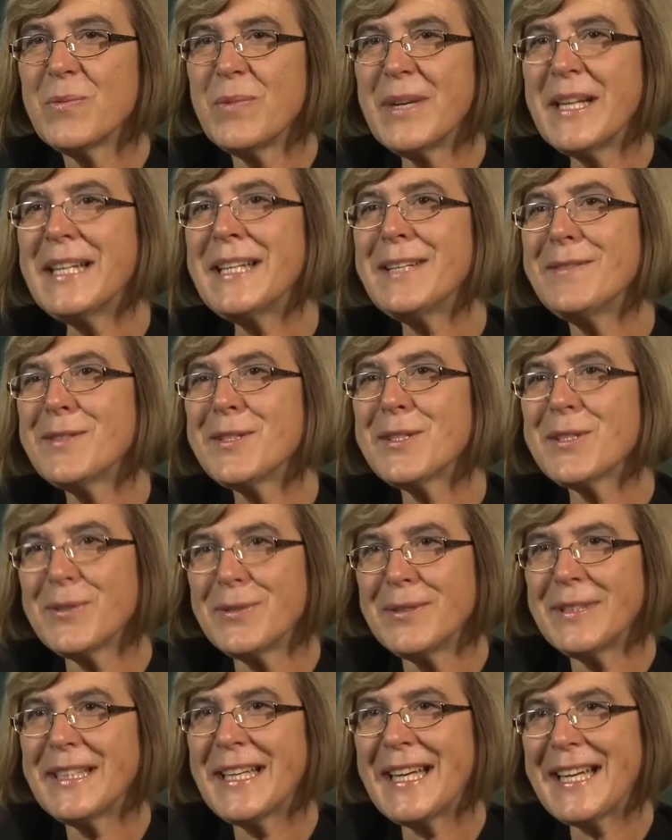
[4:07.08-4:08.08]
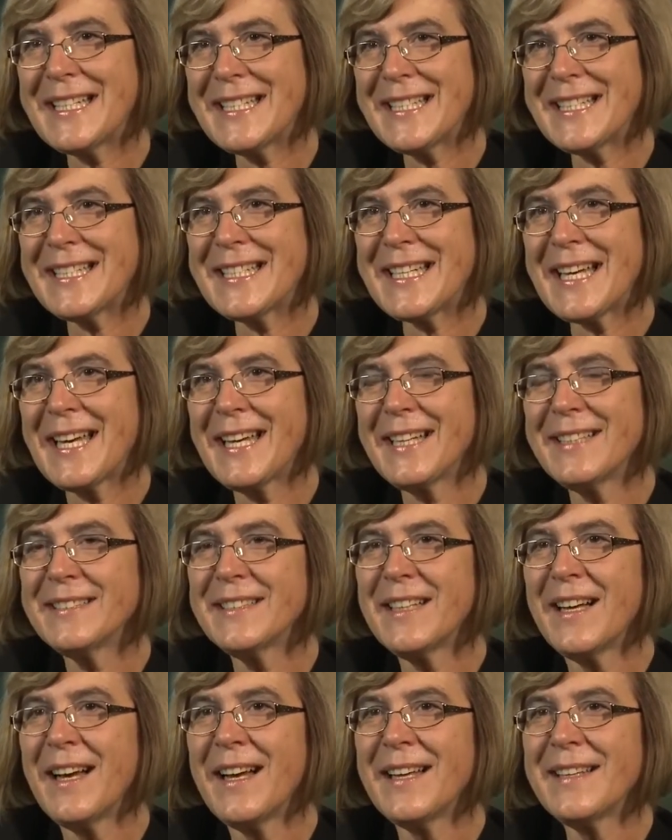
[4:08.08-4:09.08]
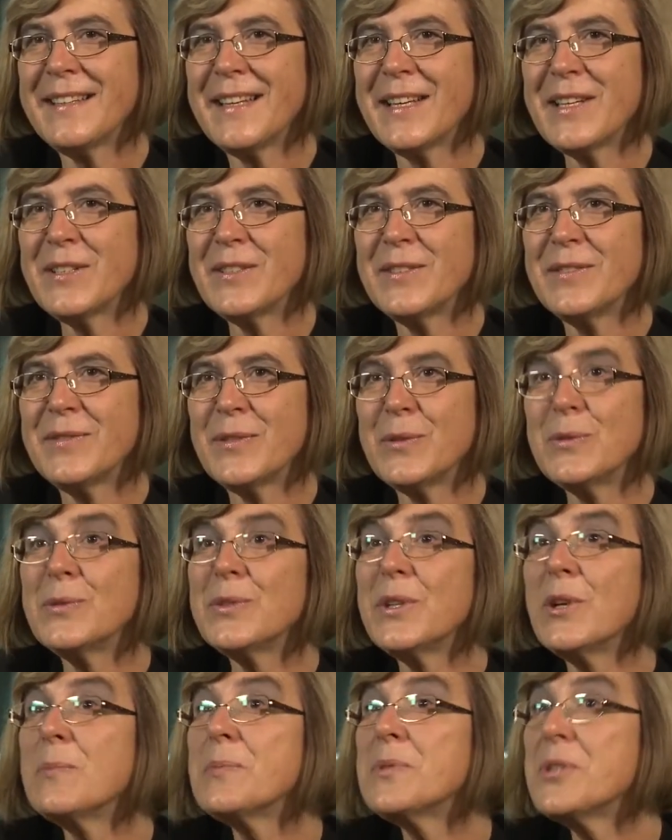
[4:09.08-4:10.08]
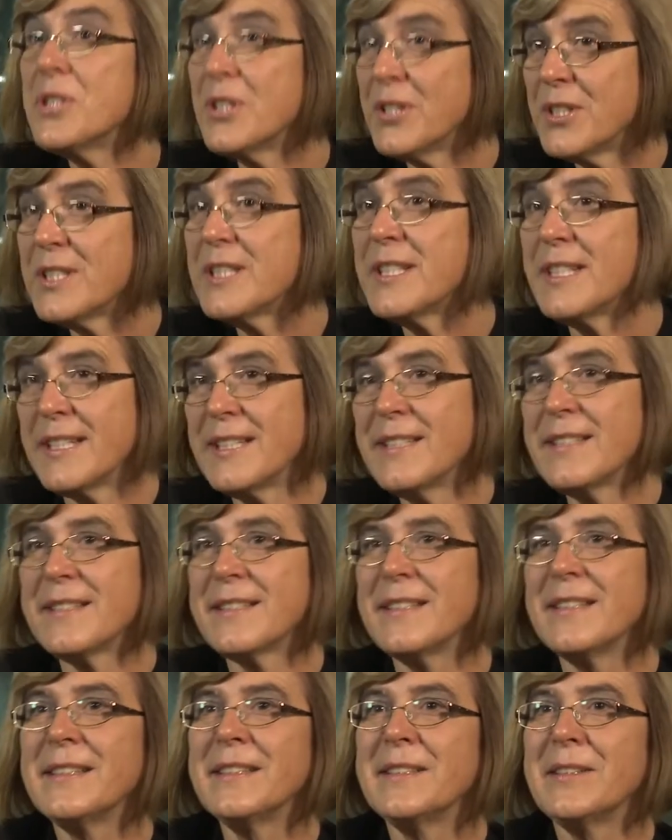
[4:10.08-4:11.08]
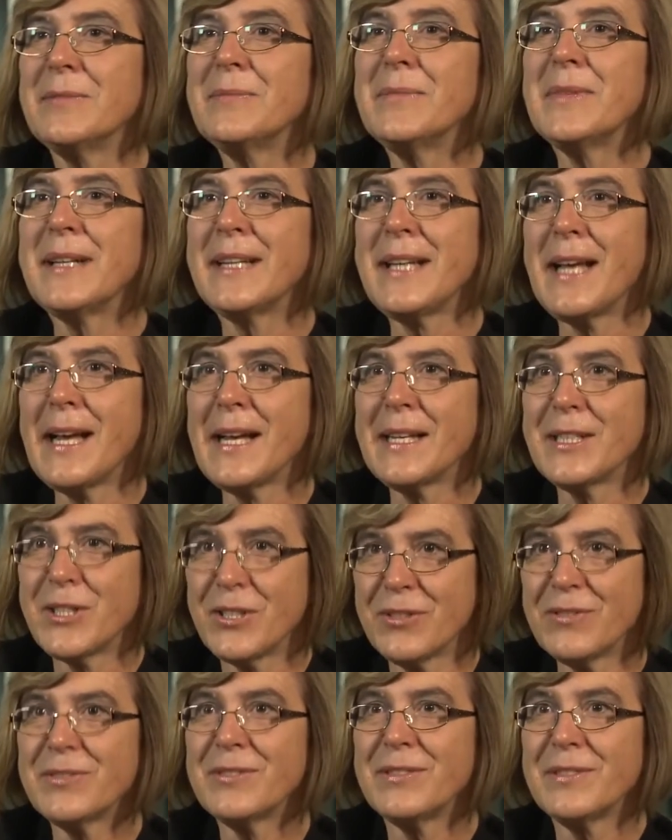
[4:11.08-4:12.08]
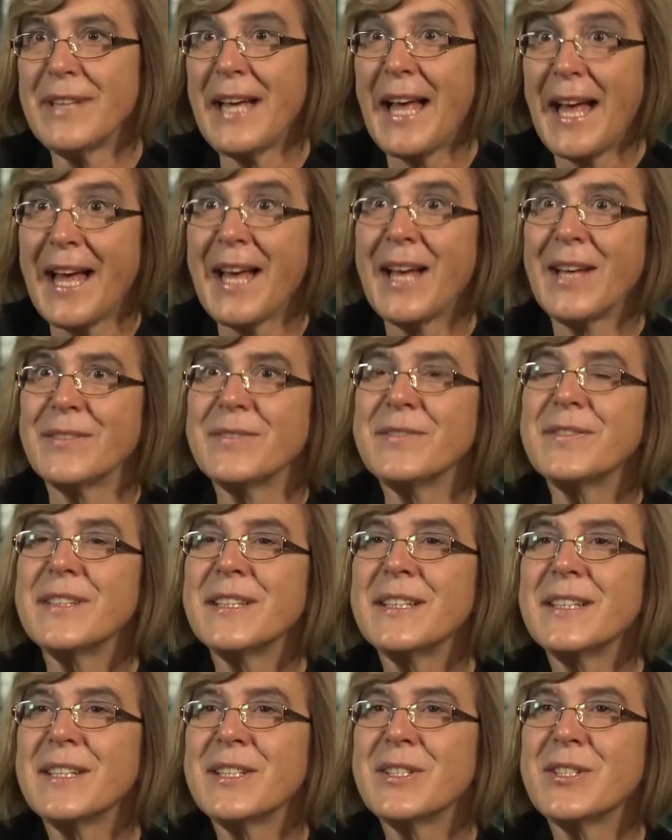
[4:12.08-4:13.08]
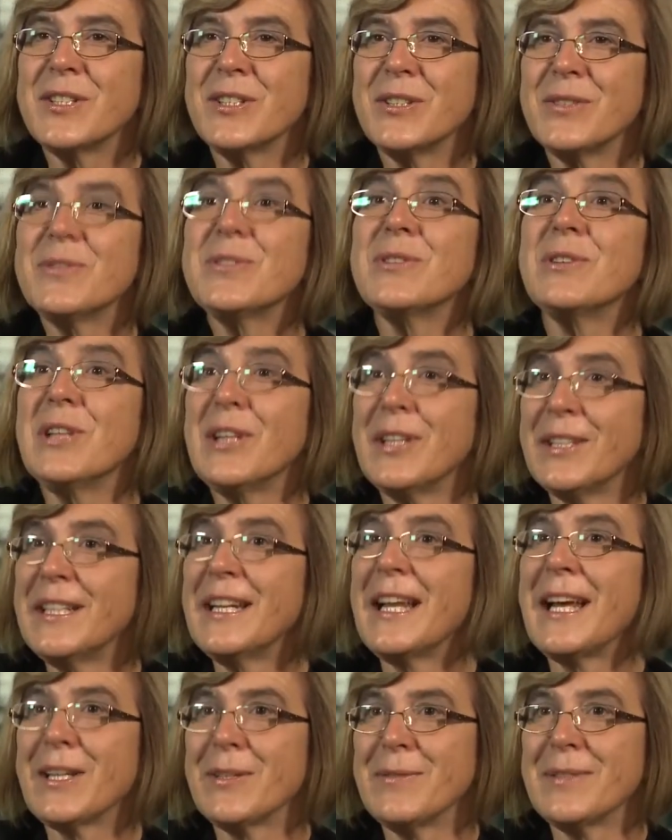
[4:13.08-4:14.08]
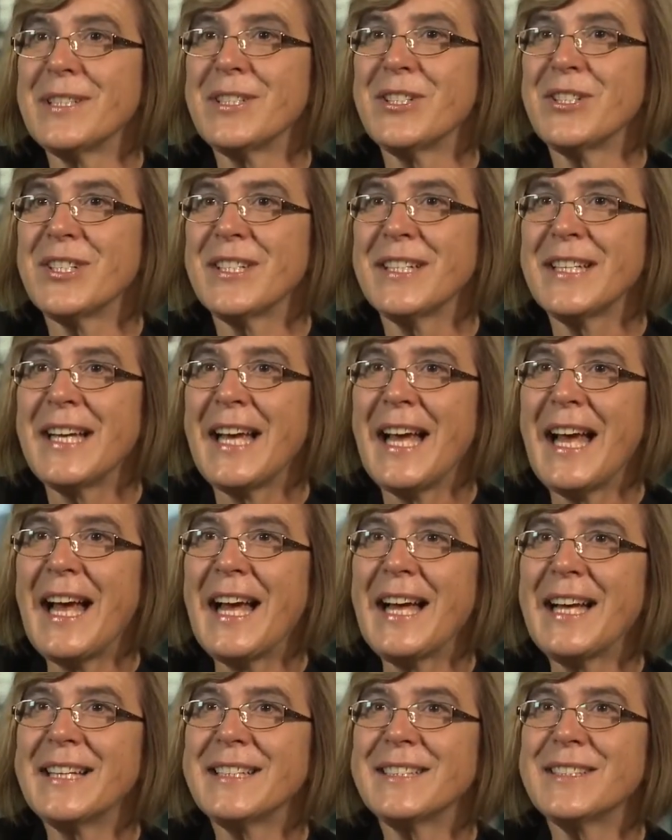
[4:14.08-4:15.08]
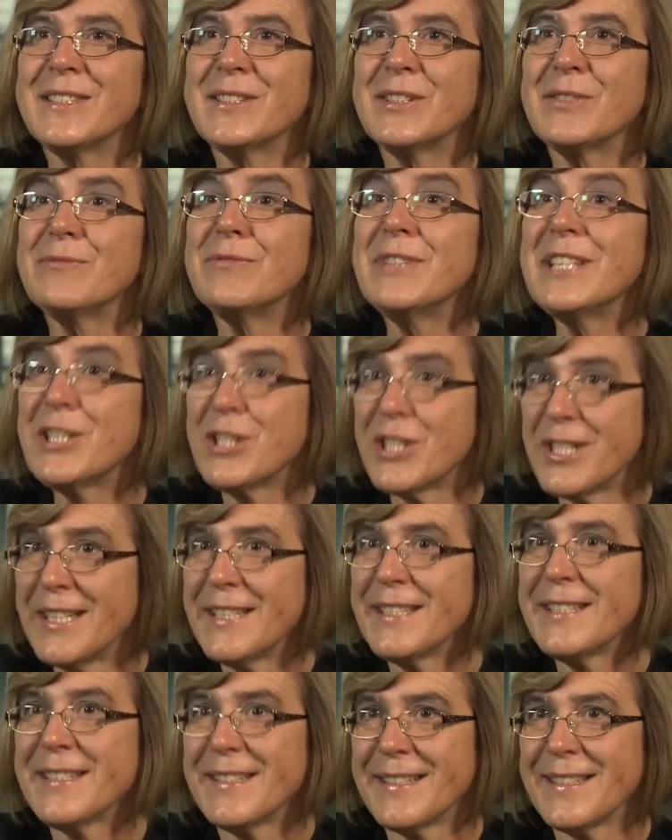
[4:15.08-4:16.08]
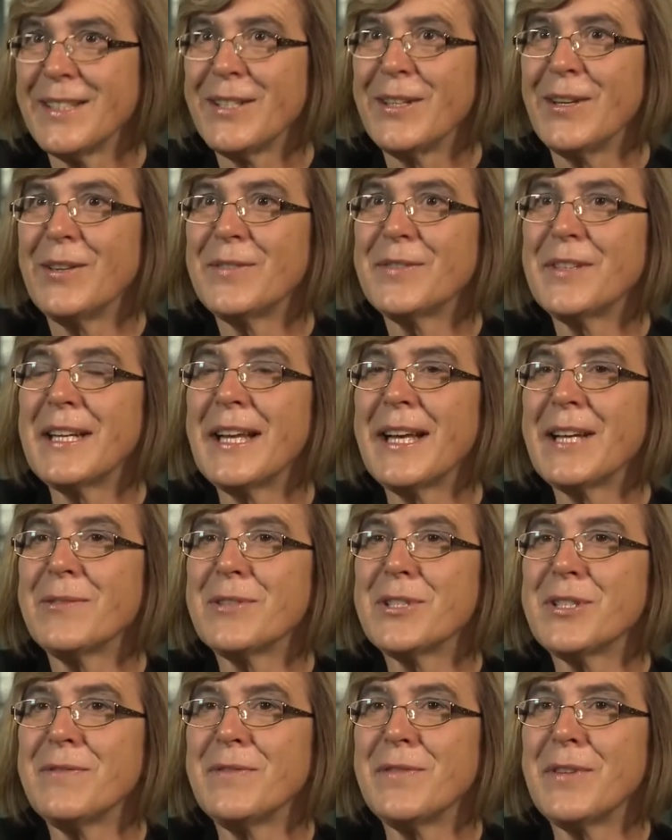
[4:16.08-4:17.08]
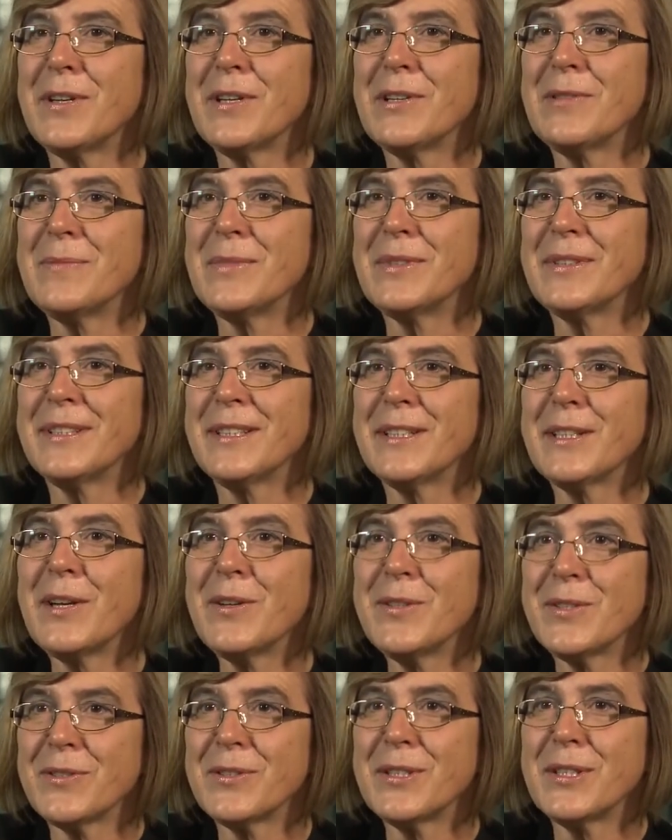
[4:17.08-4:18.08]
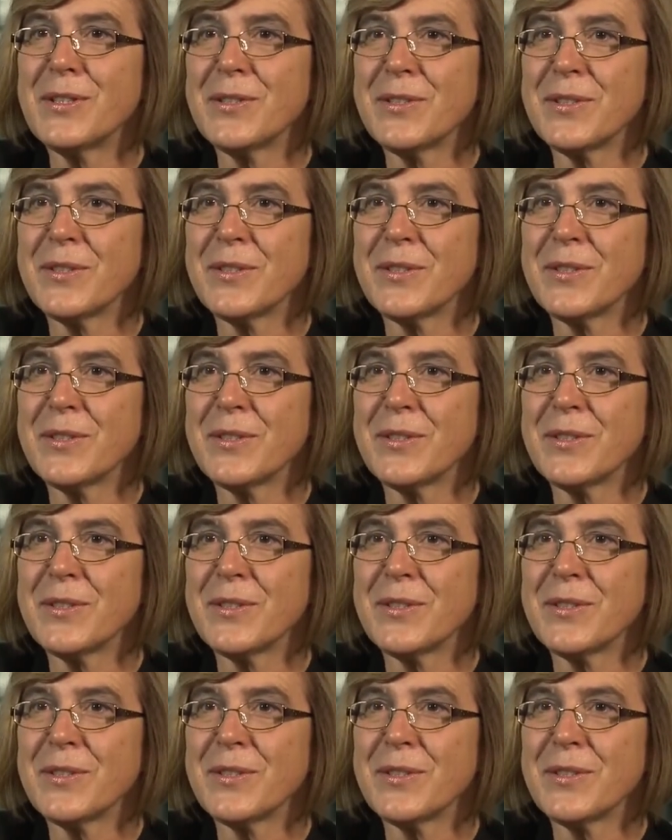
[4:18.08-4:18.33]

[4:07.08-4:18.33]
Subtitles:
When I leave the school at the end of the day, I think of all the opportunities that my children have to learn a language and the richness of the language environment that goes on in the